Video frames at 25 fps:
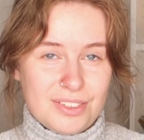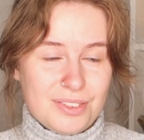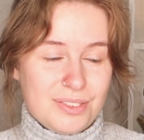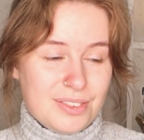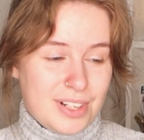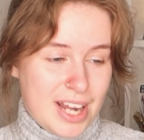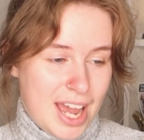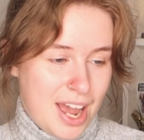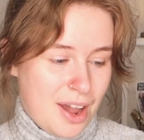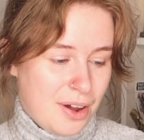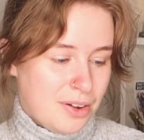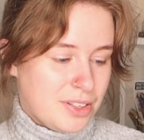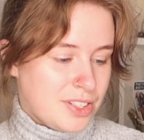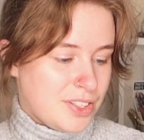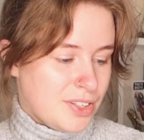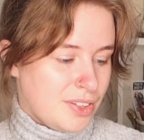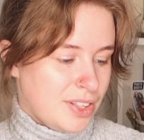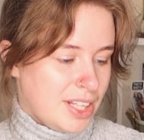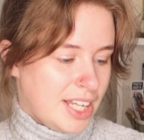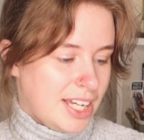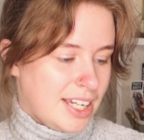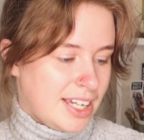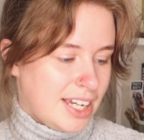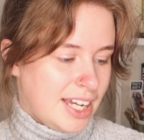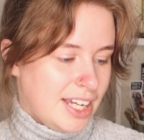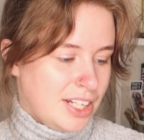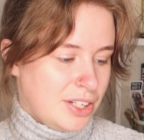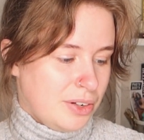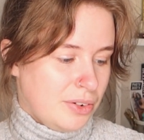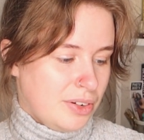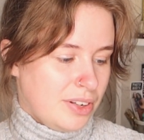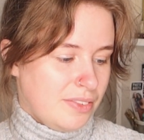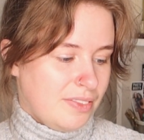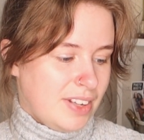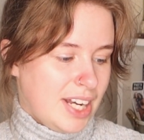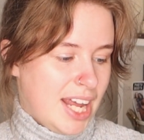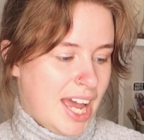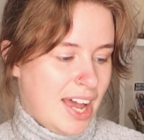now, so like I don't
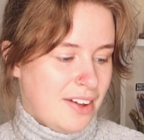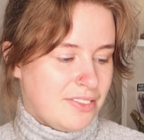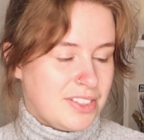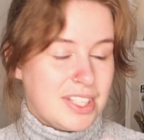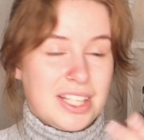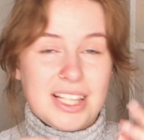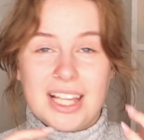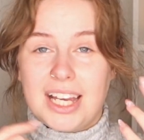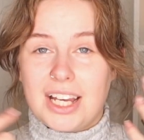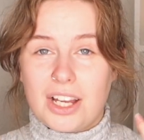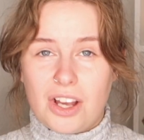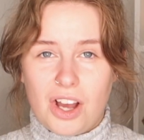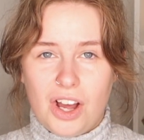even have to like